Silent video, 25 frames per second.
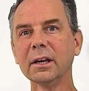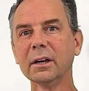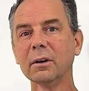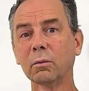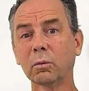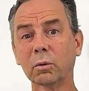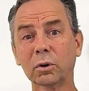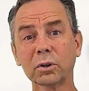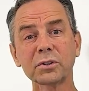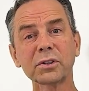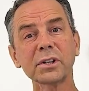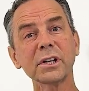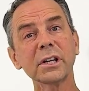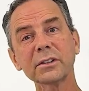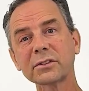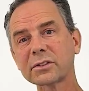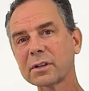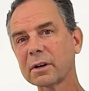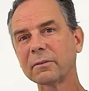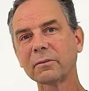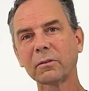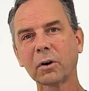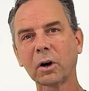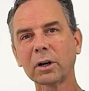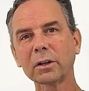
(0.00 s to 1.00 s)
We're seeing
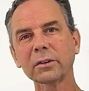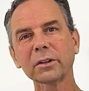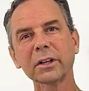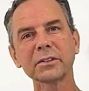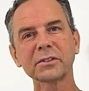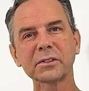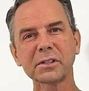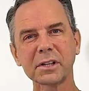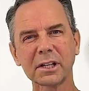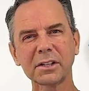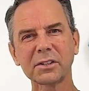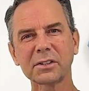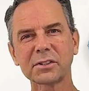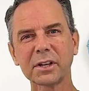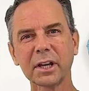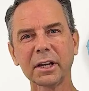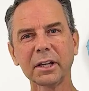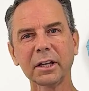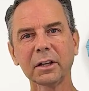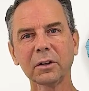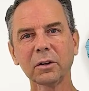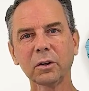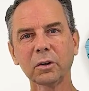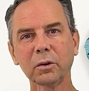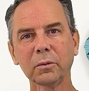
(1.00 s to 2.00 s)
some of our listings
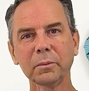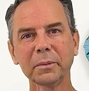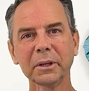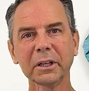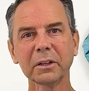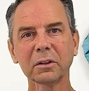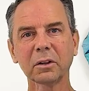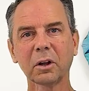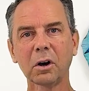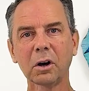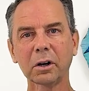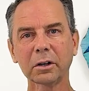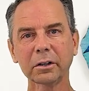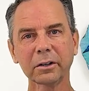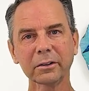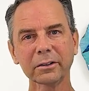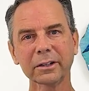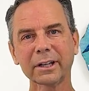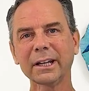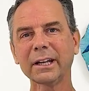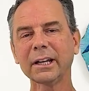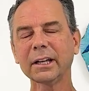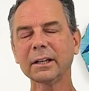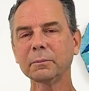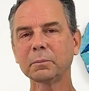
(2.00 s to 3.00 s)
sitting a little bit longer,
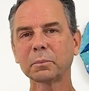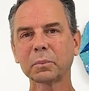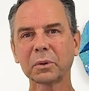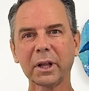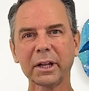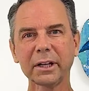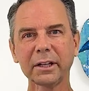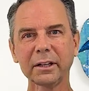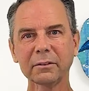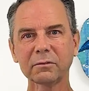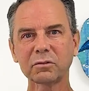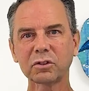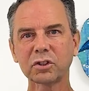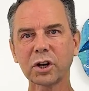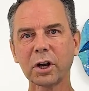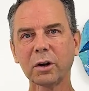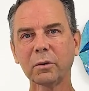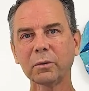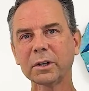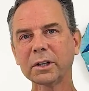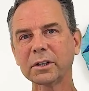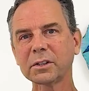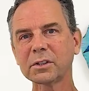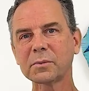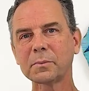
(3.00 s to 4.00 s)
getting plenty of
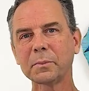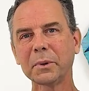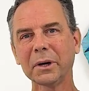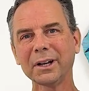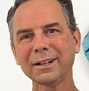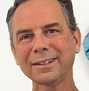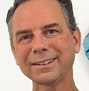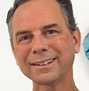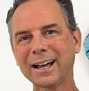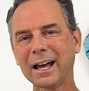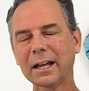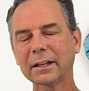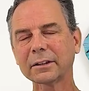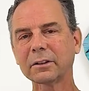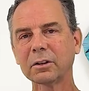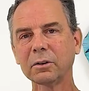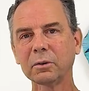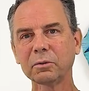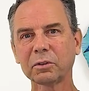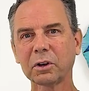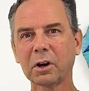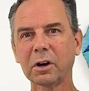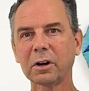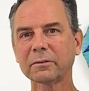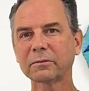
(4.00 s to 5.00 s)
showings, but not
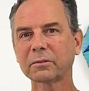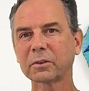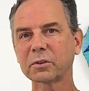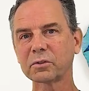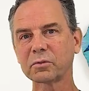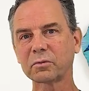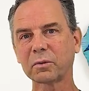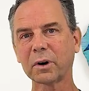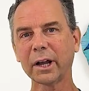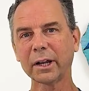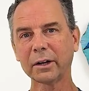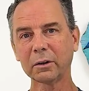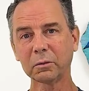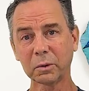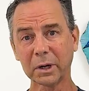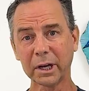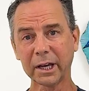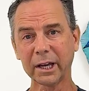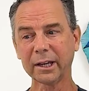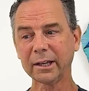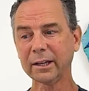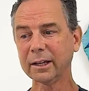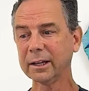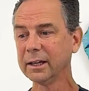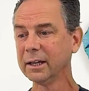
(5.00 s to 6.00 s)
those offers right
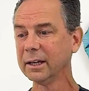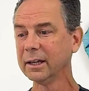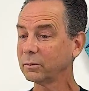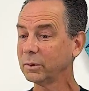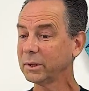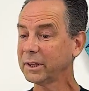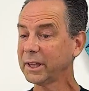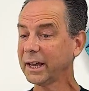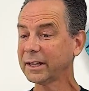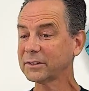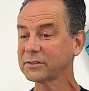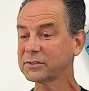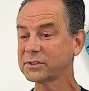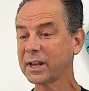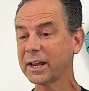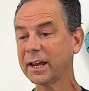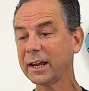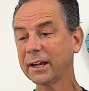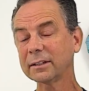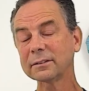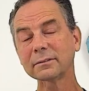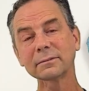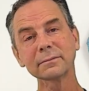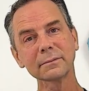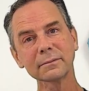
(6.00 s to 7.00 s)
away. With that said,